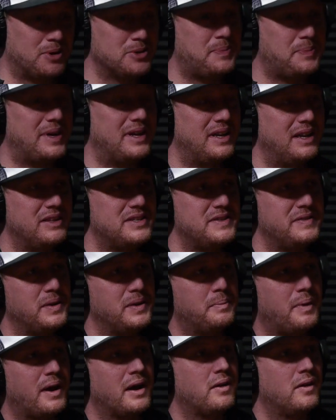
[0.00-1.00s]
being
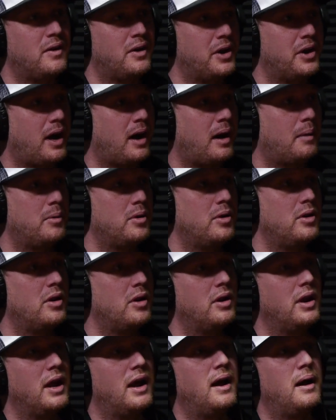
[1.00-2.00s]
interviewed by Claude Harmon
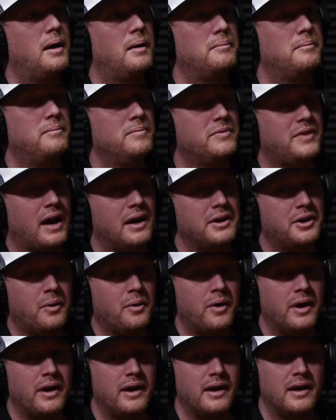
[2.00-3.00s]
and Di
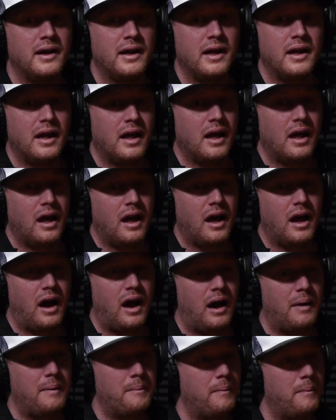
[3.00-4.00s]
Doherty.
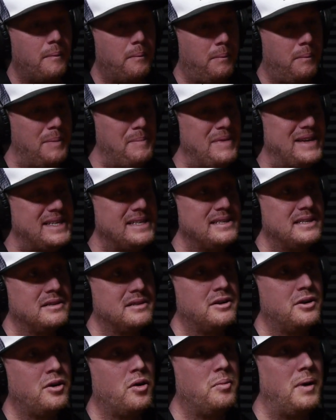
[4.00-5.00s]
My missus
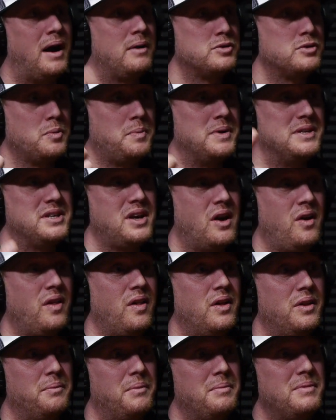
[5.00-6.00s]
is at home. I was up in
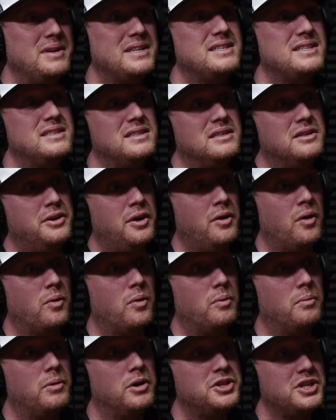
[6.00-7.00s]
Scotland. My missus is at
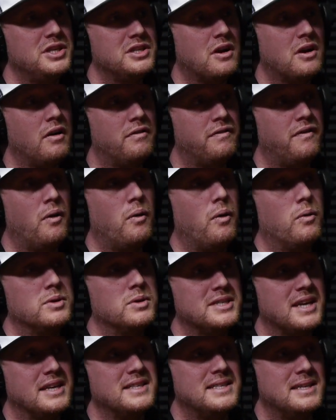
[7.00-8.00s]
home, and she got a photo
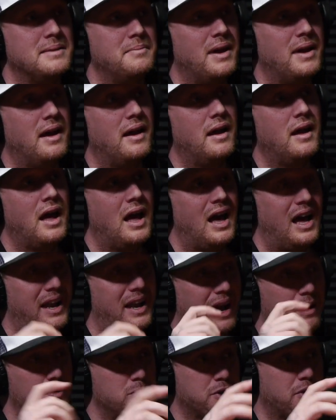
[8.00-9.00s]
and sent it me. And
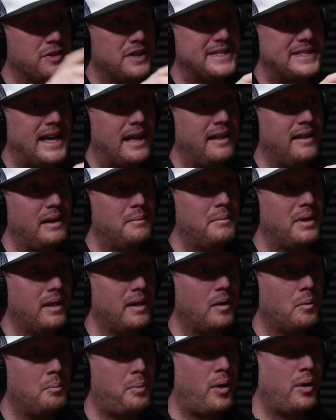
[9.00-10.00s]
I was on the telly, and my
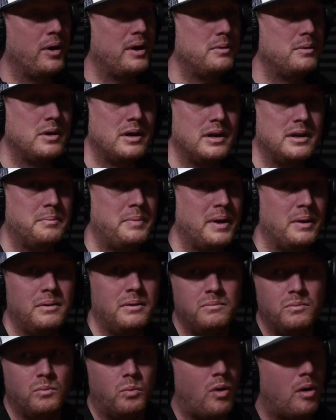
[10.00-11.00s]
little boy, he'd have
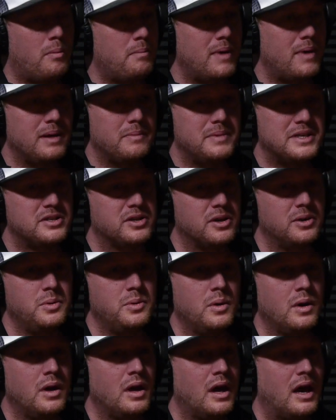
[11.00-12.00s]
been 1, maybe 2,
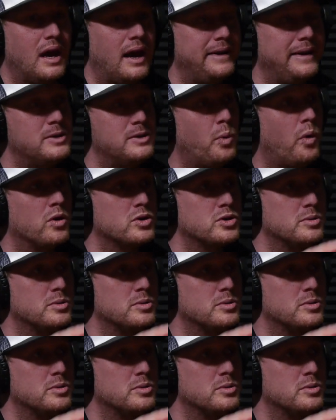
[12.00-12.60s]
and he's walked